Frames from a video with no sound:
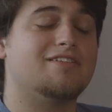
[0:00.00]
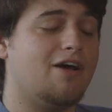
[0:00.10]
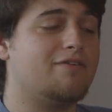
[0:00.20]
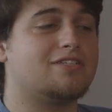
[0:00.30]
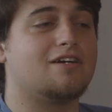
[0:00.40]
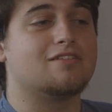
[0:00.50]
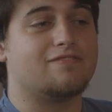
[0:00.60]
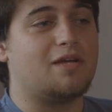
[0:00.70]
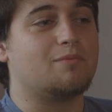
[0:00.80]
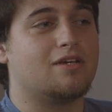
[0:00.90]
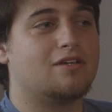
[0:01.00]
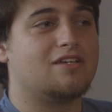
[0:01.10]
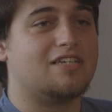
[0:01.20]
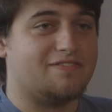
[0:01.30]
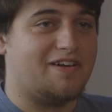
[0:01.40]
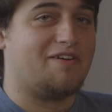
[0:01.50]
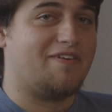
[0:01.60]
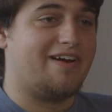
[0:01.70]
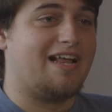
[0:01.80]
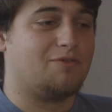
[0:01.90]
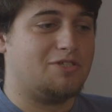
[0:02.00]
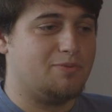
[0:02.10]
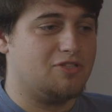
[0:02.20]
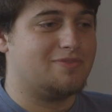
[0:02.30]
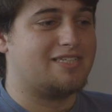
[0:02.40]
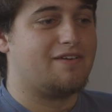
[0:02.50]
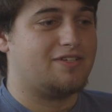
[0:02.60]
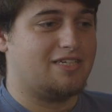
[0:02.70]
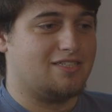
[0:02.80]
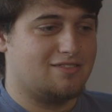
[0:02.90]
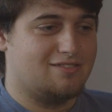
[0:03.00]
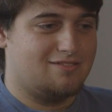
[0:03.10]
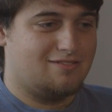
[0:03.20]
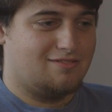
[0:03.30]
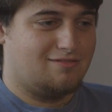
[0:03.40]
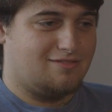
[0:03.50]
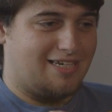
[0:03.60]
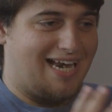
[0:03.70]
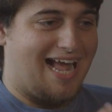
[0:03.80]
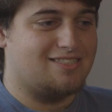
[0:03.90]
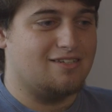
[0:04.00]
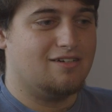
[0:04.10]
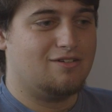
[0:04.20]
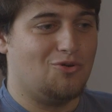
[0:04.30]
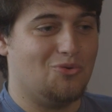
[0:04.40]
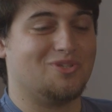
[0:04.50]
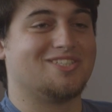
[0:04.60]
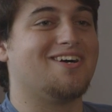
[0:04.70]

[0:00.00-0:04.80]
The Irish side of the family is very, very loud. When you put them together, they just natter all the